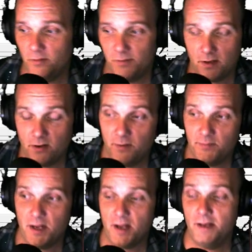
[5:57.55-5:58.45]
Talk group
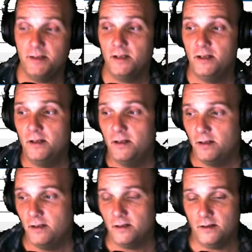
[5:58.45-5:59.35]
9,
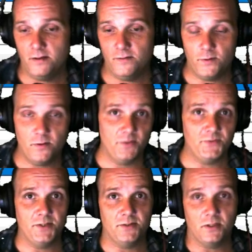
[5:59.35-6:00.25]

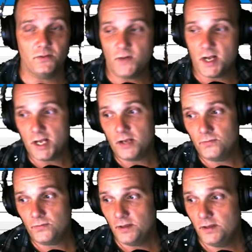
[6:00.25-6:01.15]

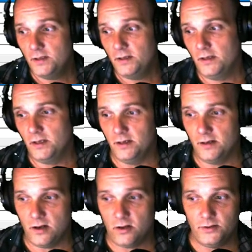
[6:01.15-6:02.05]
31665, and
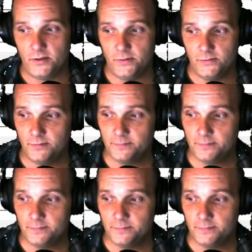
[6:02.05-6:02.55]
all of those.